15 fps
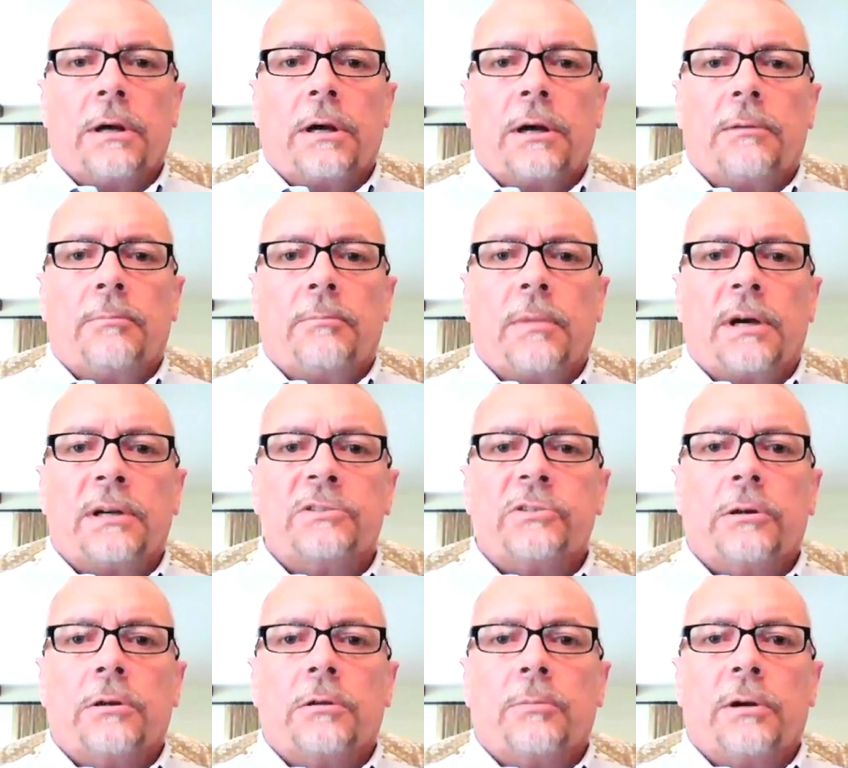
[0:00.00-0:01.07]
Um, I
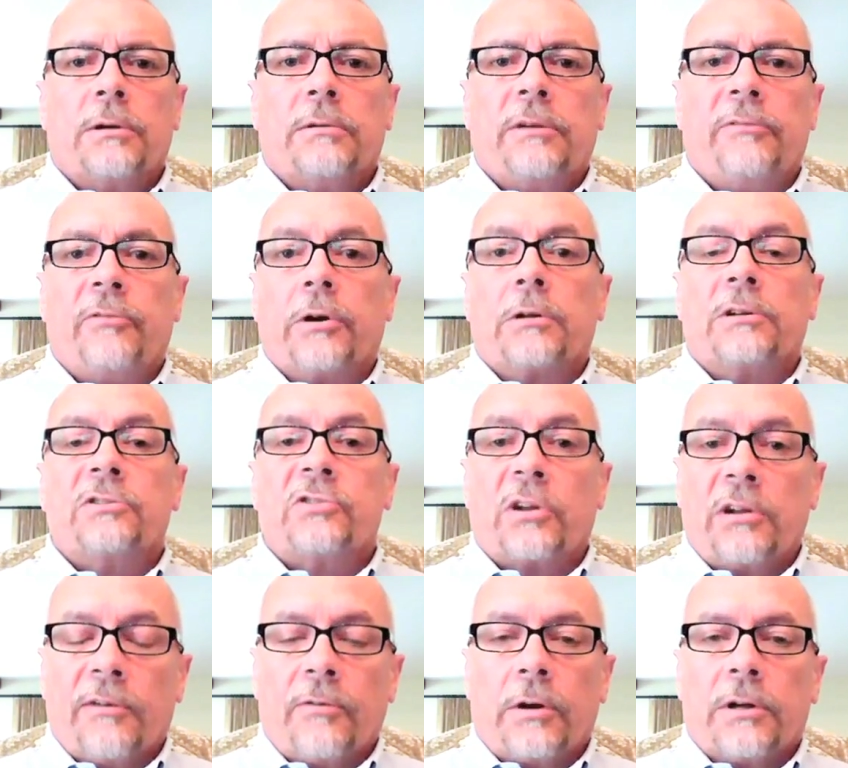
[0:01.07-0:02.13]
still am a fairly
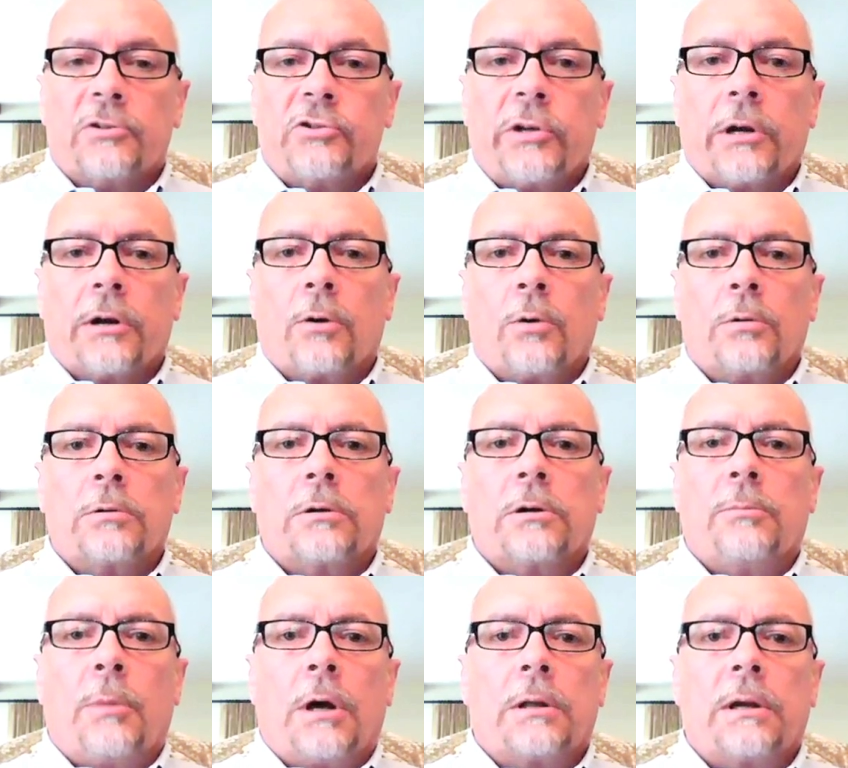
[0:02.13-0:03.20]
significant shareholder
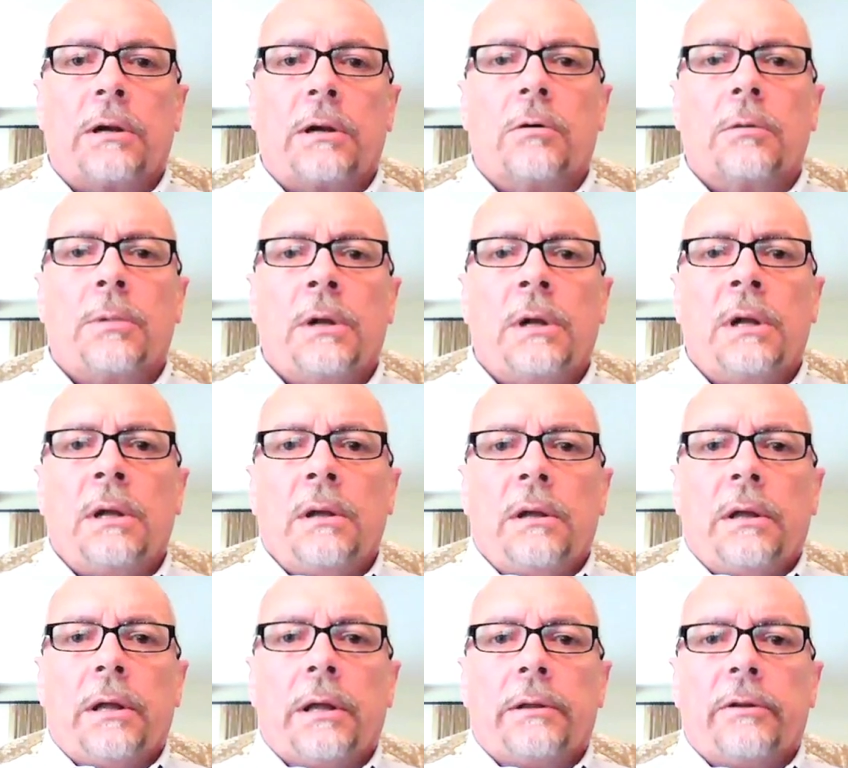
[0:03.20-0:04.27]
in Molycorp,
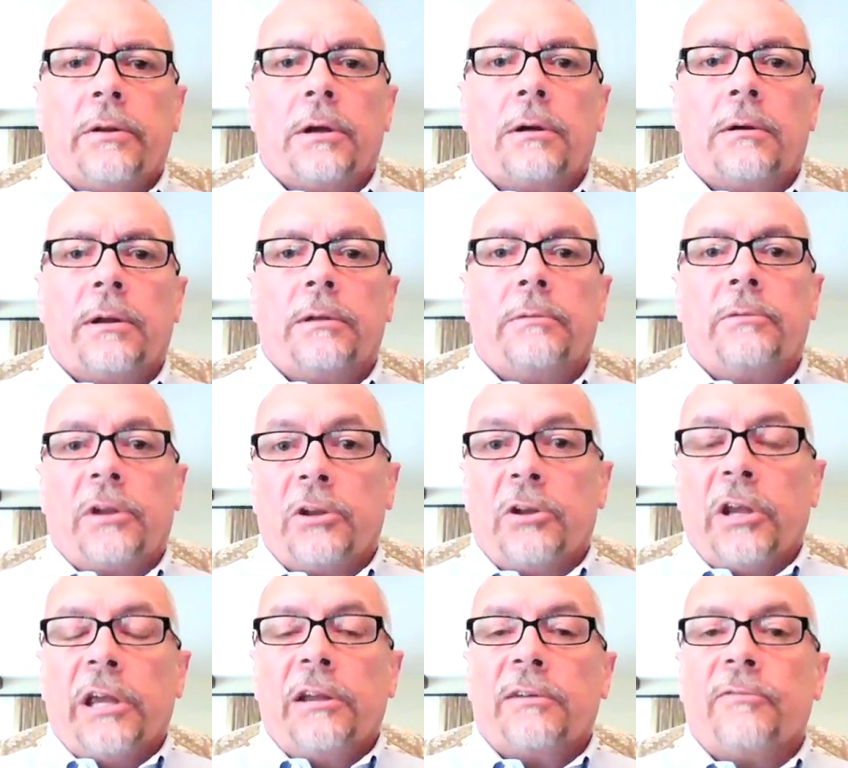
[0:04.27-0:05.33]
and uh, in,
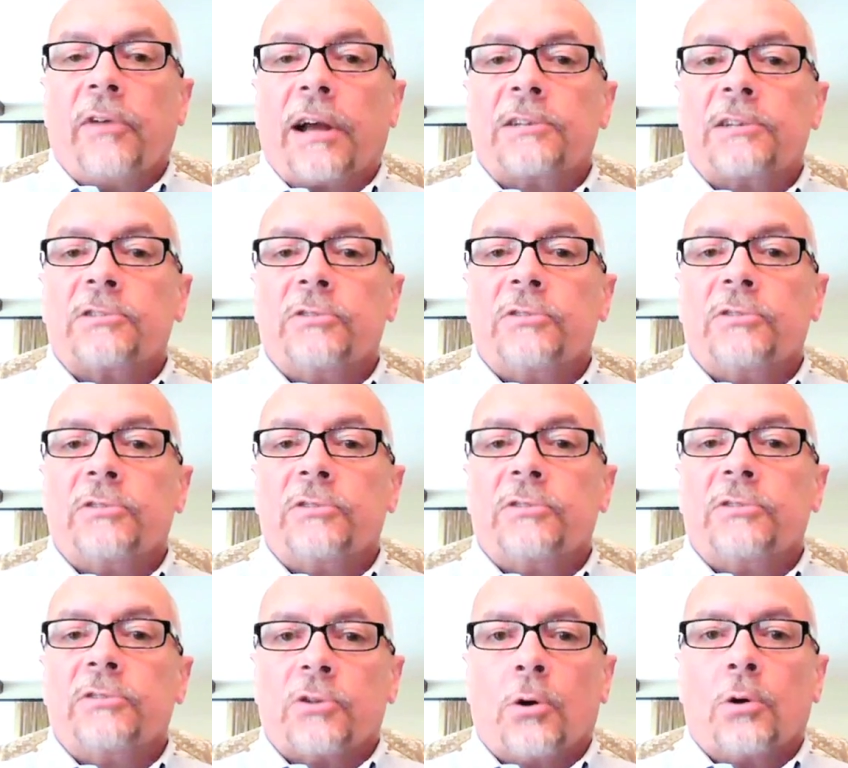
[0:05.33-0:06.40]
indeed have actually
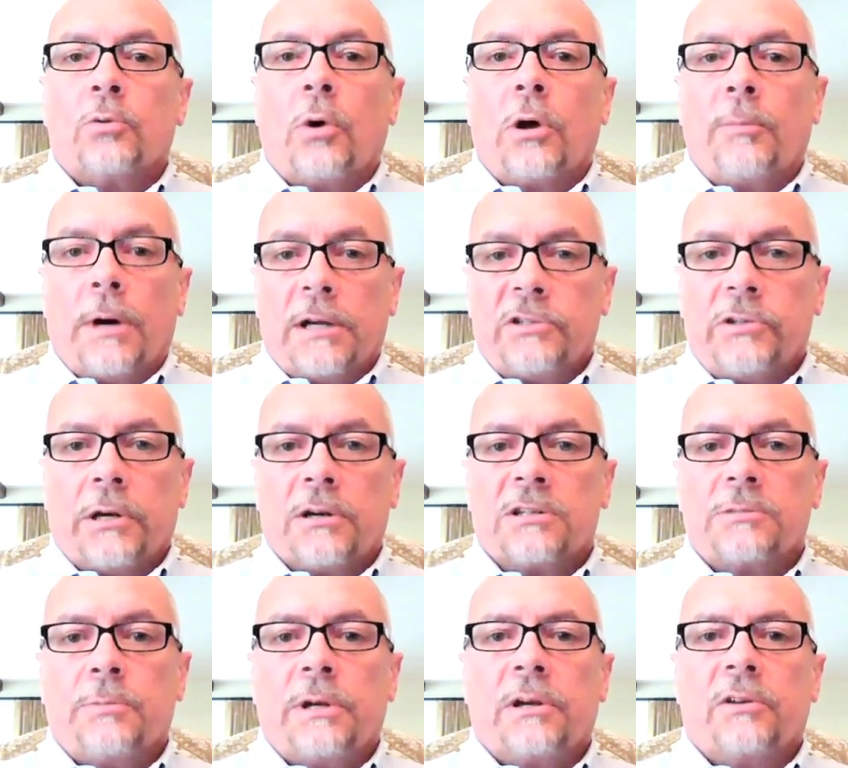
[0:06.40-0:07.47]
not sold one of my
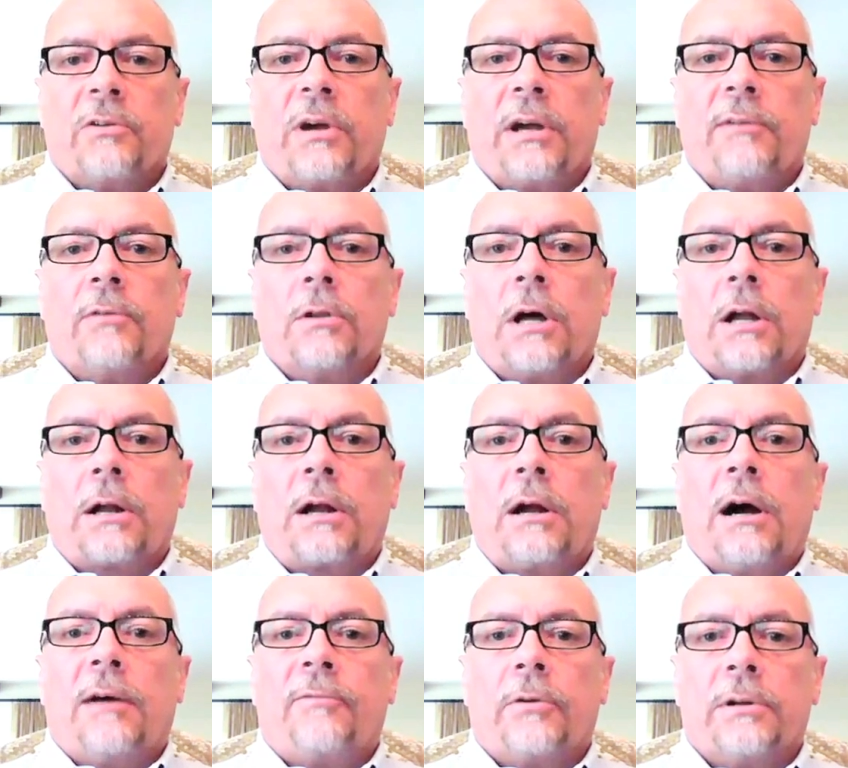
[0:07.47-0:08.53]
shares because I have a lot of
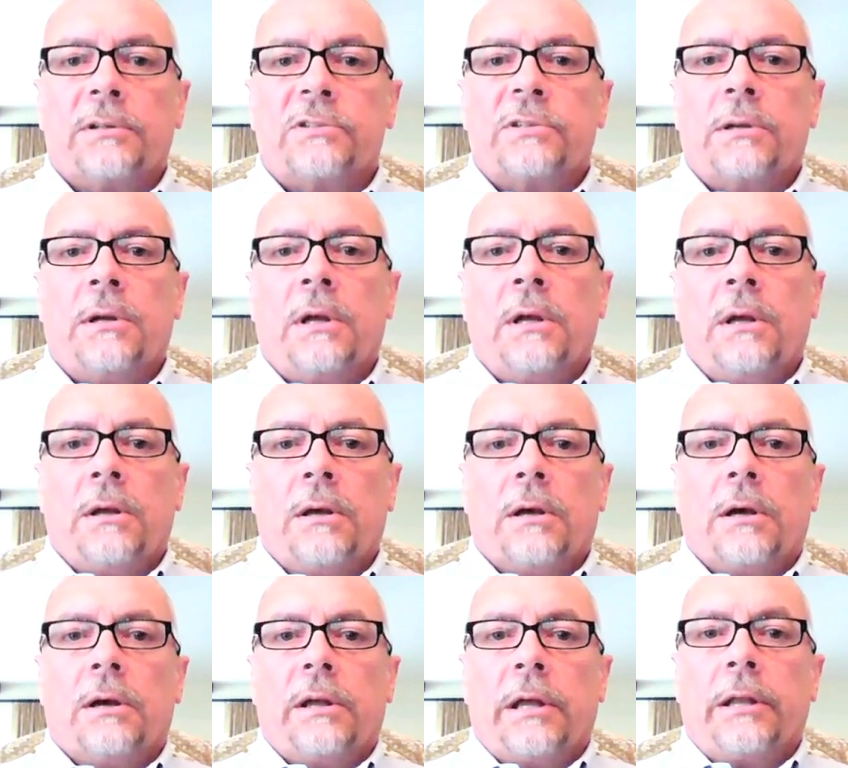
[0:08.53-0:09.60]
confidence
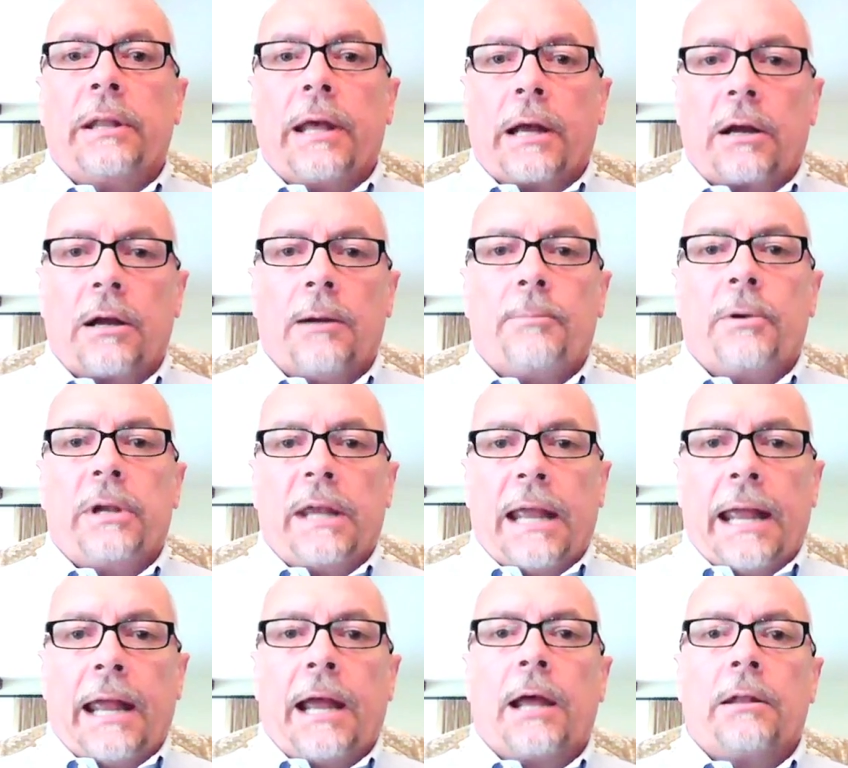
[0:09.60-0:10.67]
uh, in that company
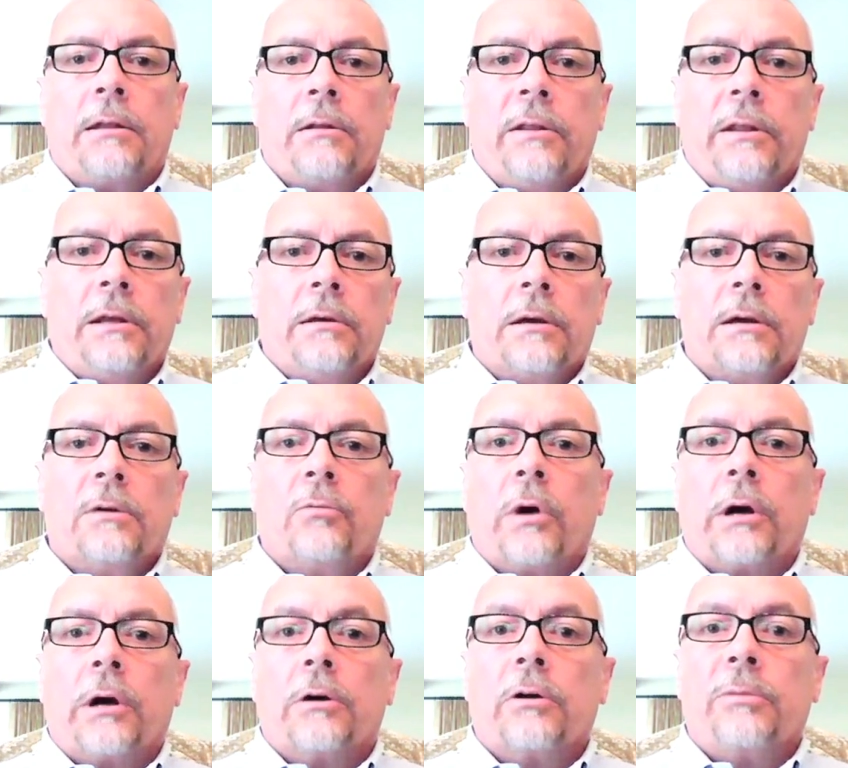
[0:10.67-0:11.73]
and the uh,
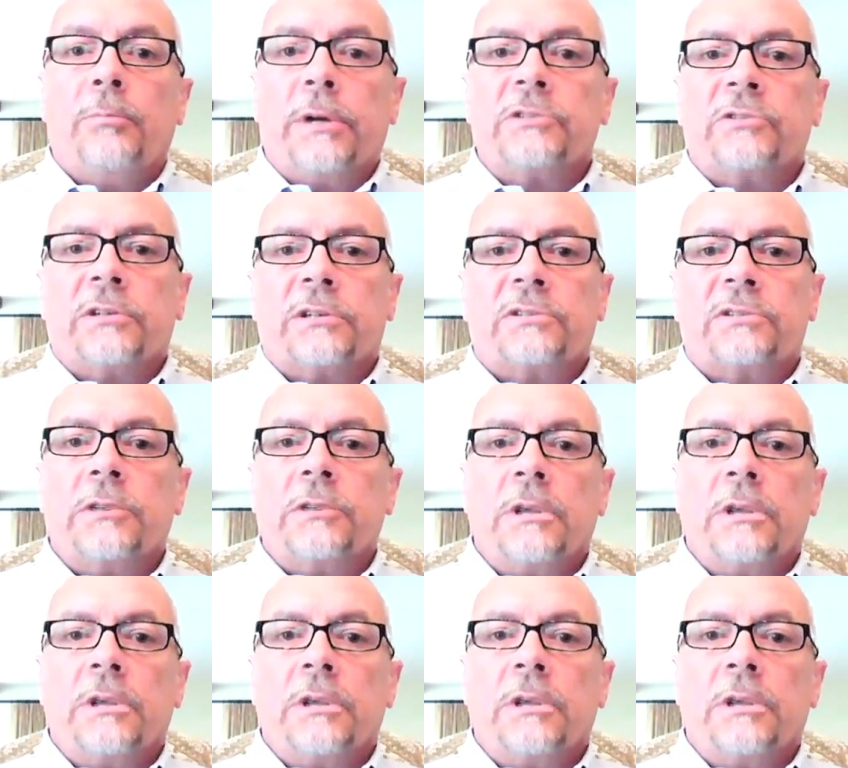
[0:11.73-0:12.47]
rare earth business